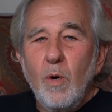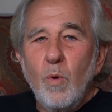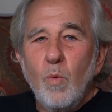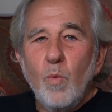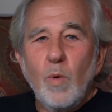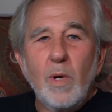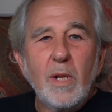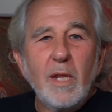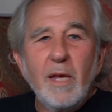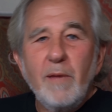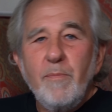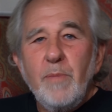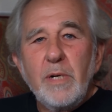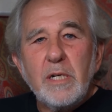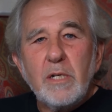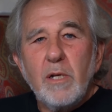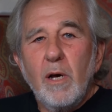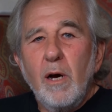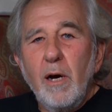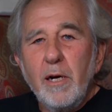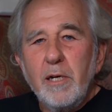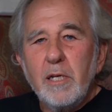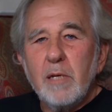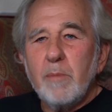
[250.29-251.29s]
Well, I've been
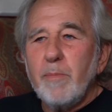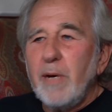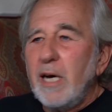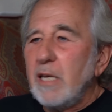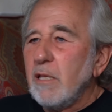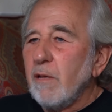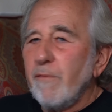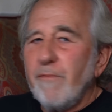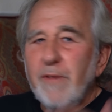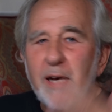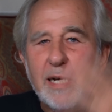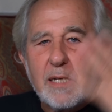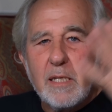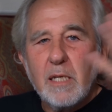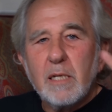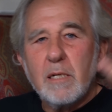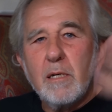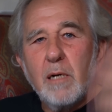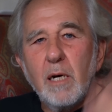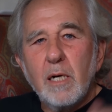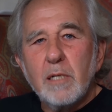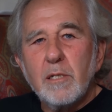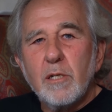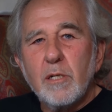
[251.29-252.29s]
talking about the fact that
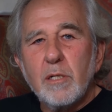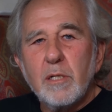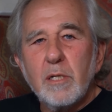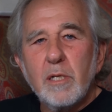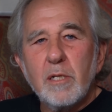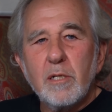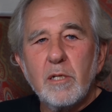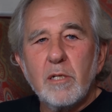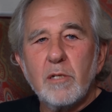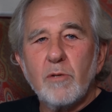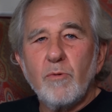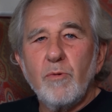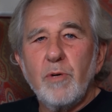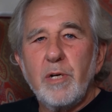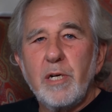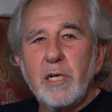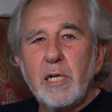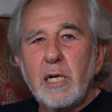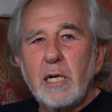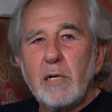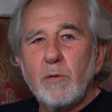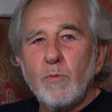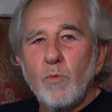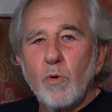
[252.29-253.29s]
consciousness is created
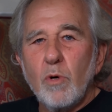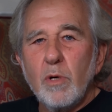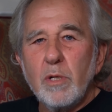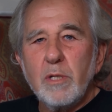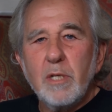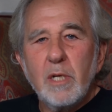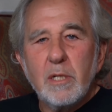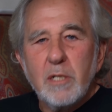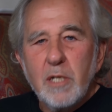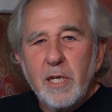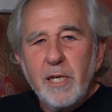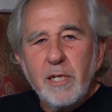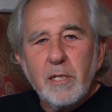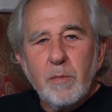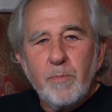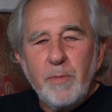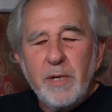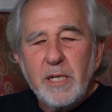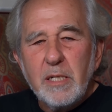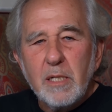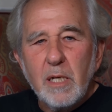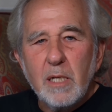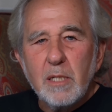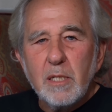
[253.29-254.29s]
in our world, and I say it's
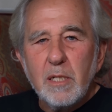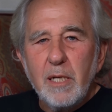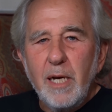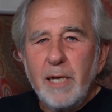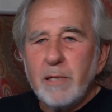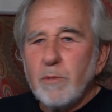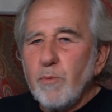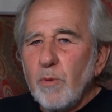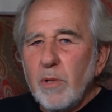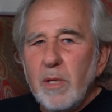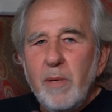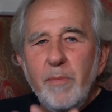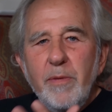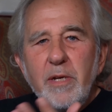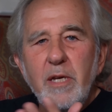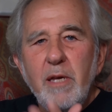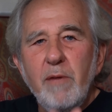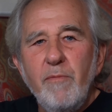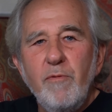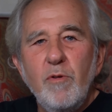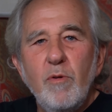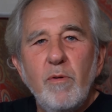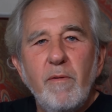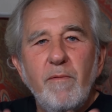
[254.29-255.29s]
based on science. Well, let me
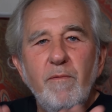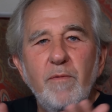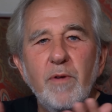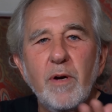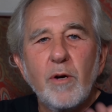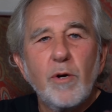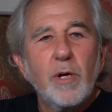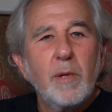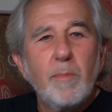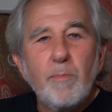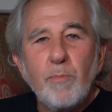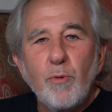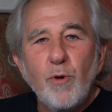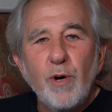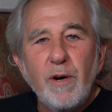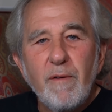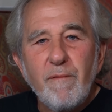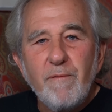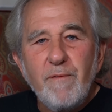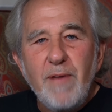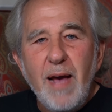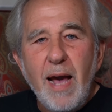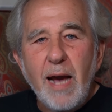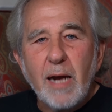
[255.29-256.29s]
give you a very
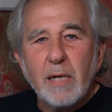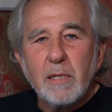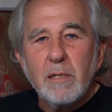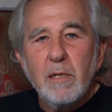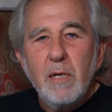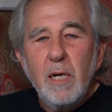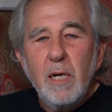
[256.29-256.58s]
important fact.